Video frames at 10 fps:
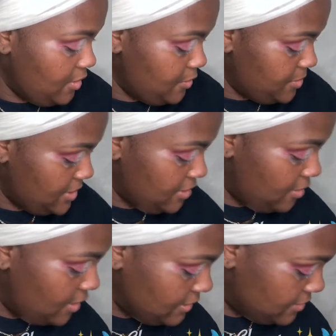opening
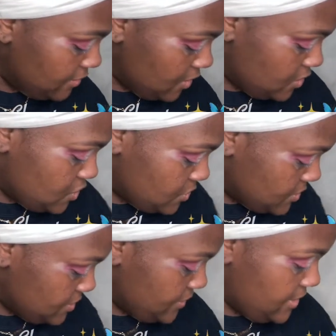all of the wrong
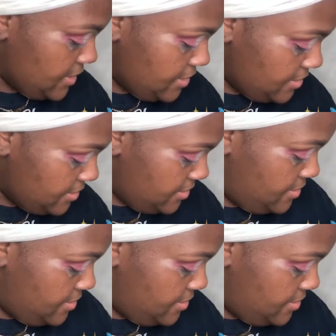drawers right now.